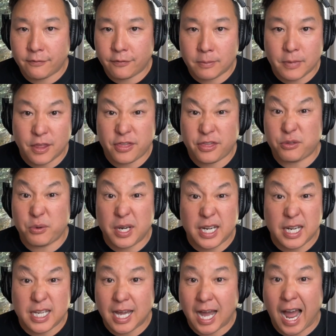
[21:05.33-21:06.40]
from a
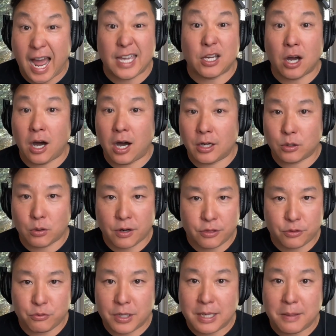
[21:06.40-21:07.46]
3D icon or a
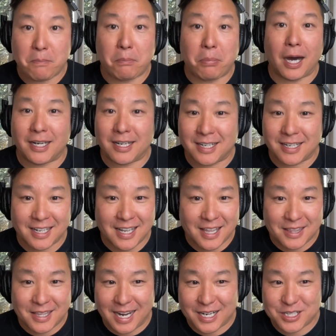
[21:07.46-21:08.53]
3D button
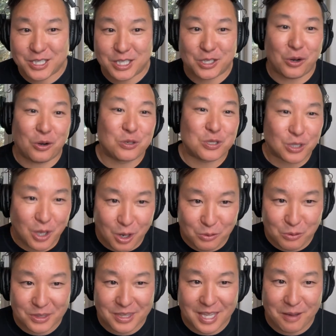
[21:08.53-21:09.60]
that actually goes
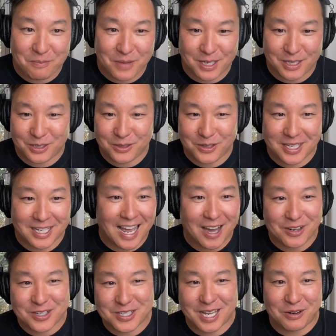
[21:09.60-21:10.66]
along with that menu, and
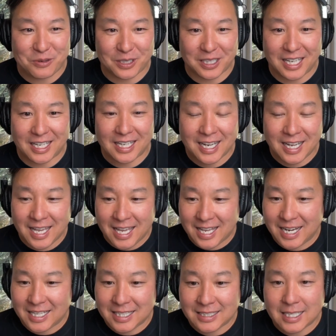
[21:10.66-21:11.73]
how does that relate?
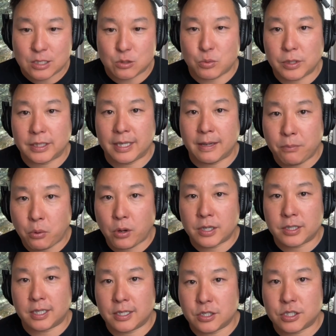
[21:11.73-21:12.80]
And I think that's really
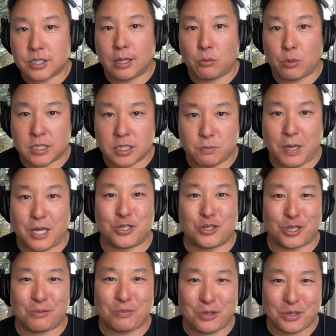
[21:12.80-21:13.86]
important to understand what
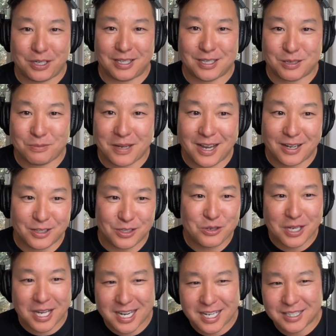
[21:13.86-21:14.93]
spatial computing is about.
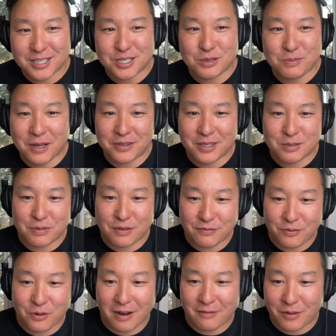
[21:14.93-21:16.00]
You kind of touched upon this
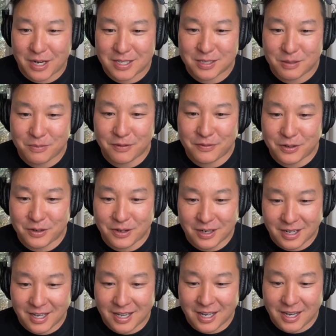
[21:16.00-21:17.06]
before. I read some of your
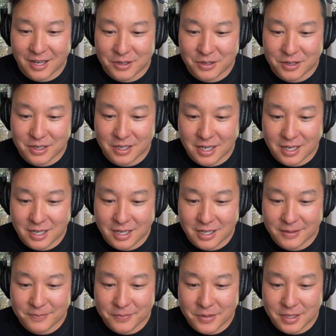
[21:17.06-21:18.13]
other